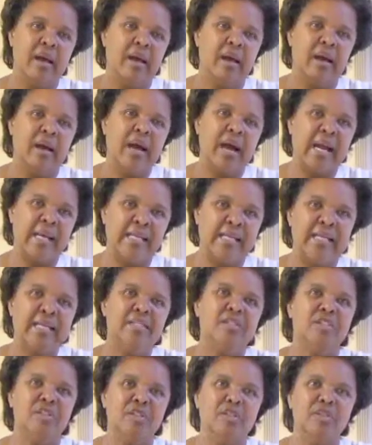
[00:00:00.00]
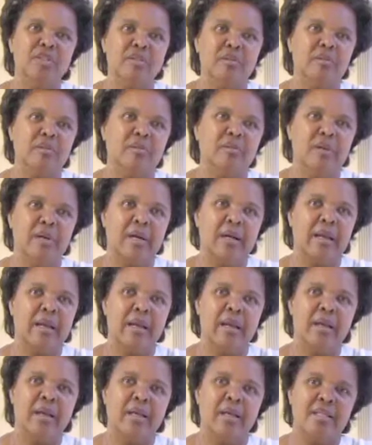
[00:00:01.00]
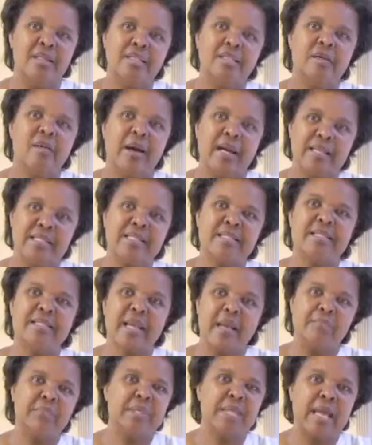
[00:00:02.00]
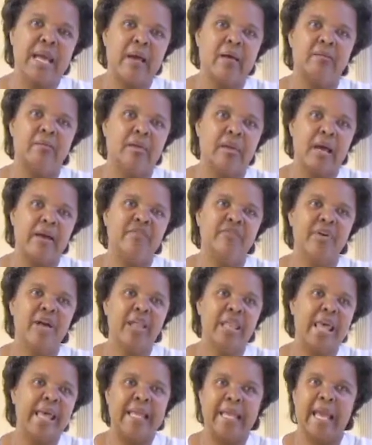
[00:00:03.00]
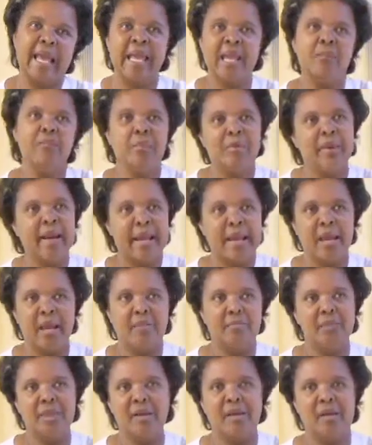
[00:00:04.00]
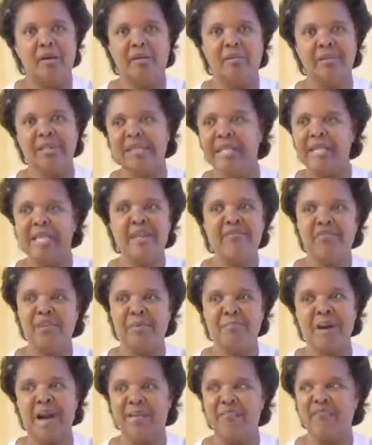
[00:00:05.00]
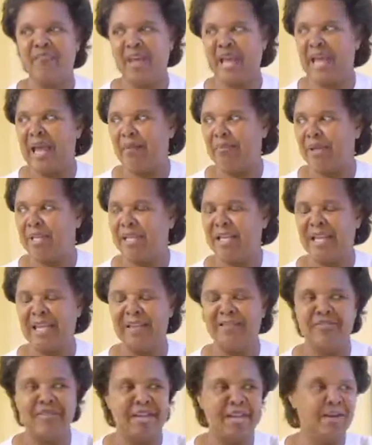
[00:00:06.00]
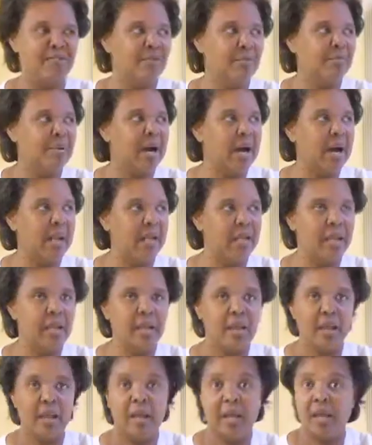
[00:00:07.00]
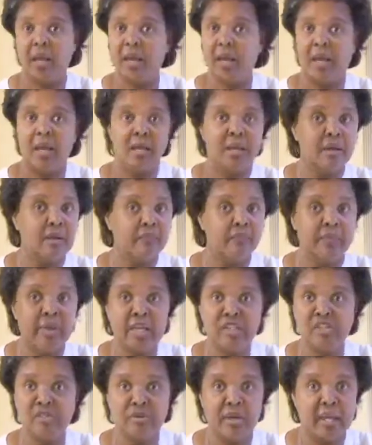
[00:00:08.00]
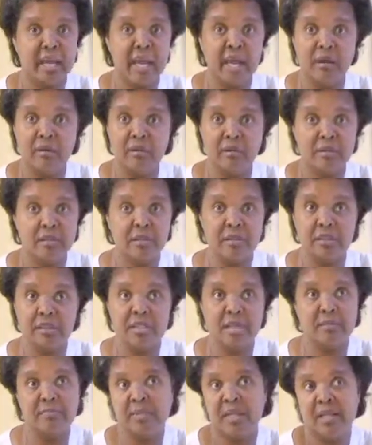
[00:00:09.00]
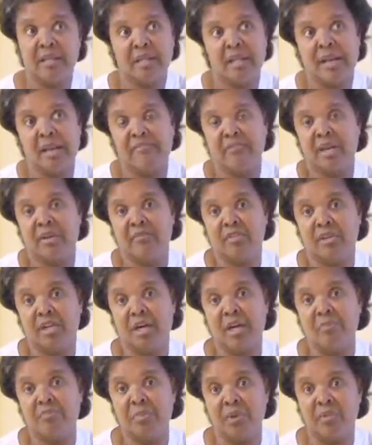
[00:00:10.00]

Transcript: I need to do. And so I stepped out. I felt like Abraham, leaving my family, leaving everybody, and venturing out to something that I've never done